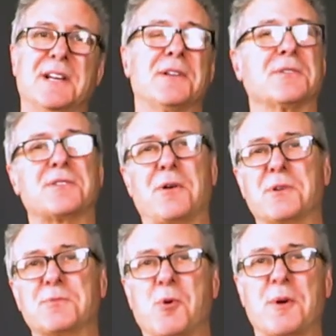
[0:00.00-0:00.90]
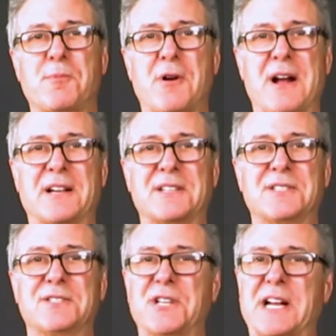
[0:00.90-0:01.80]
There's always more
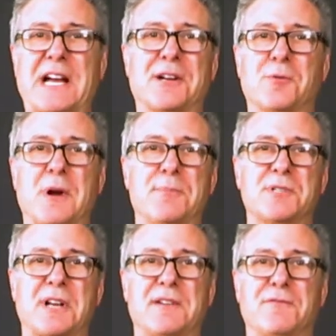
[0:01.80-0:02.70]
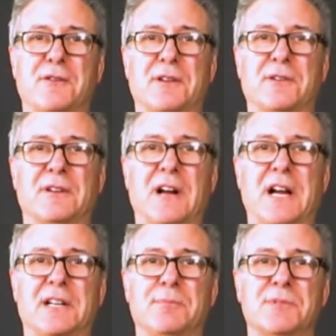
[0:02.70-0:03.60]
products. Check out our website for other
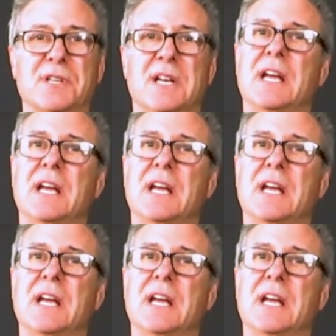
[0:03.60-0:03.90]
items.